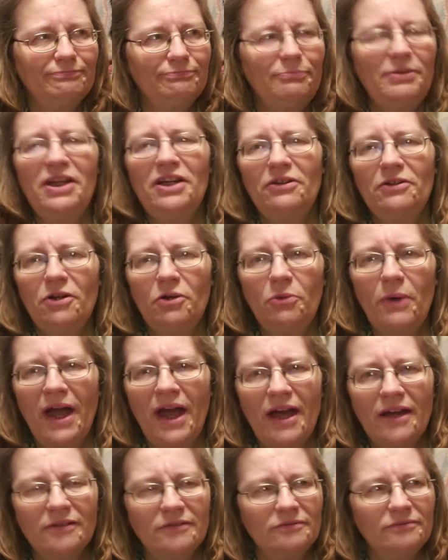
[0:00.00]

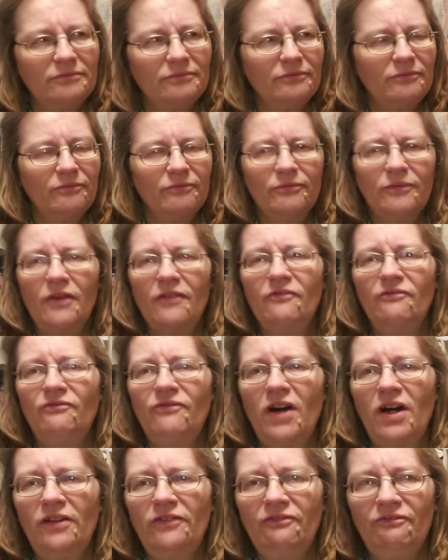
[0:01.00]
Pirouette,
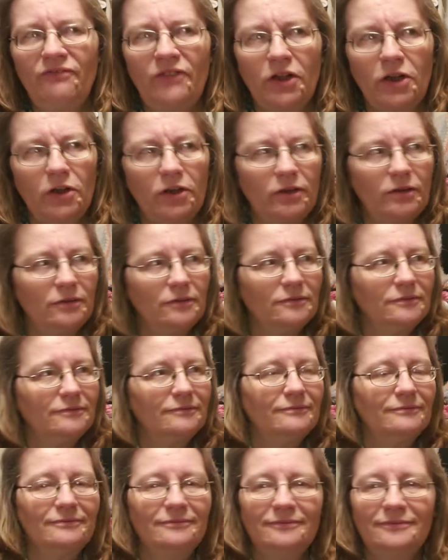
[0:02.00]
fun fur,
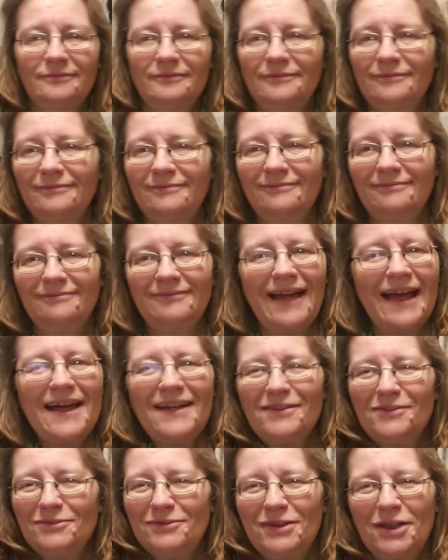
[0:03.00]
I
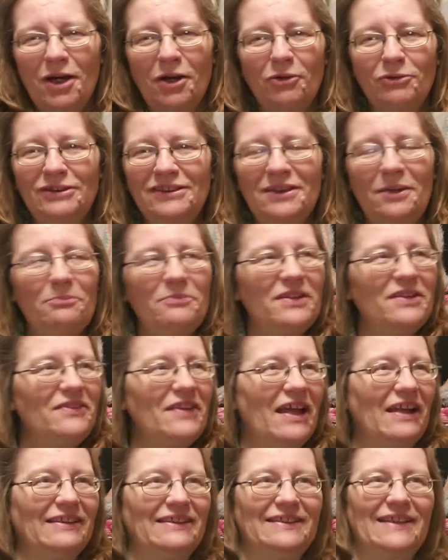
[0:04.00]
don't know, something
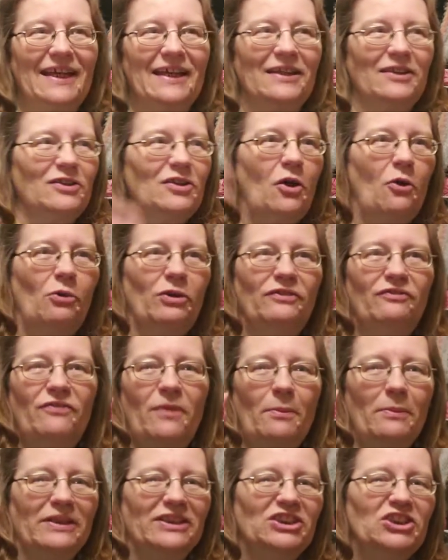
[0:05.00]
that's like going
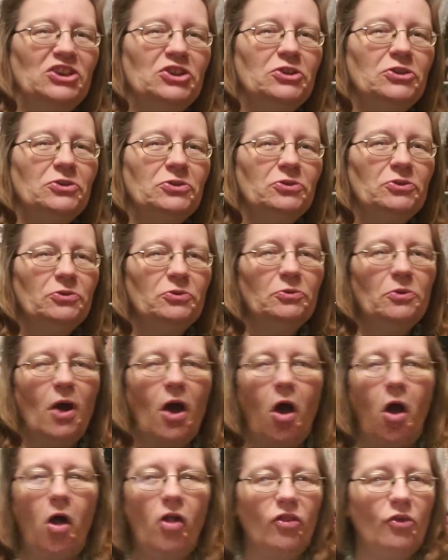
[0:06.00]
from a 2
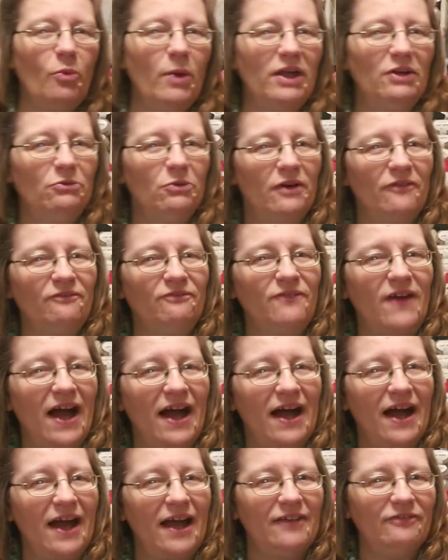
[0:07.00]
all the way to a
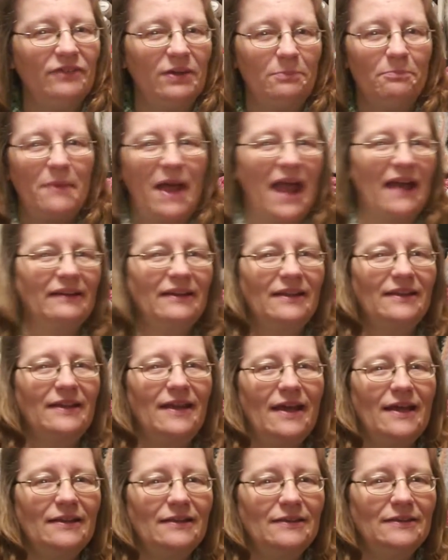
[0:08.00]
5 and back
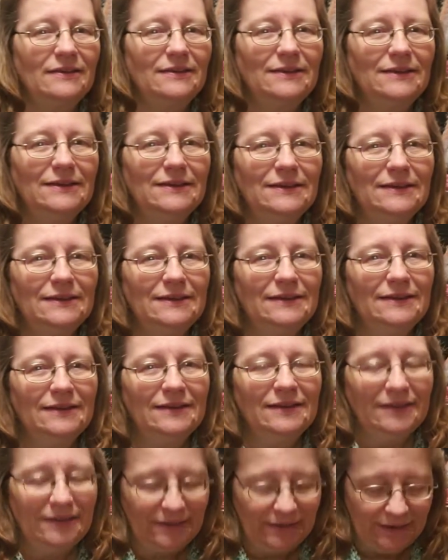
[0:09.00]
again.
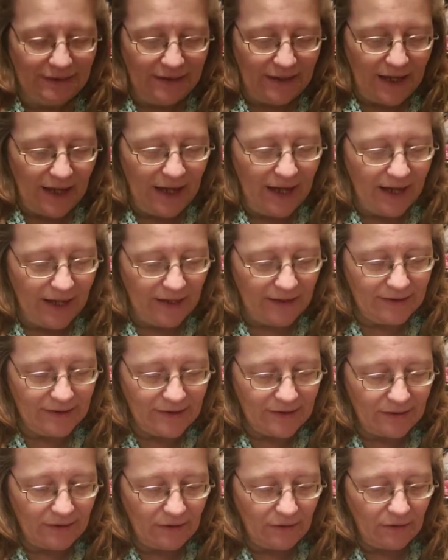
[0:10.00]

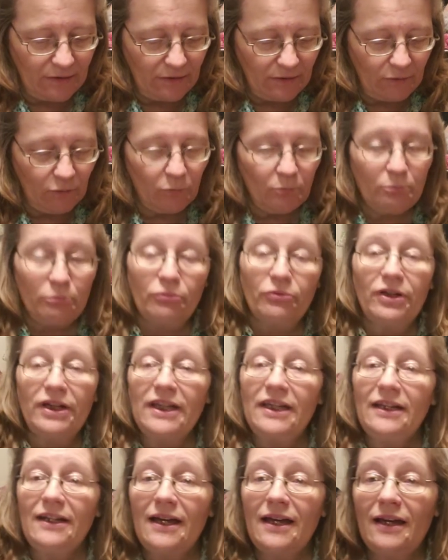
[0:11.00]
And
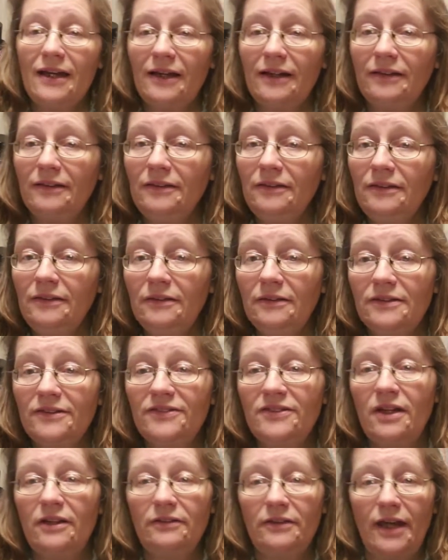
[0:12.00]
bring it on
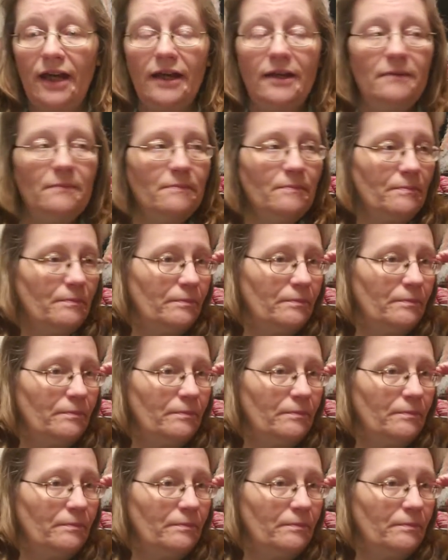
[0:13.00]
Sunday.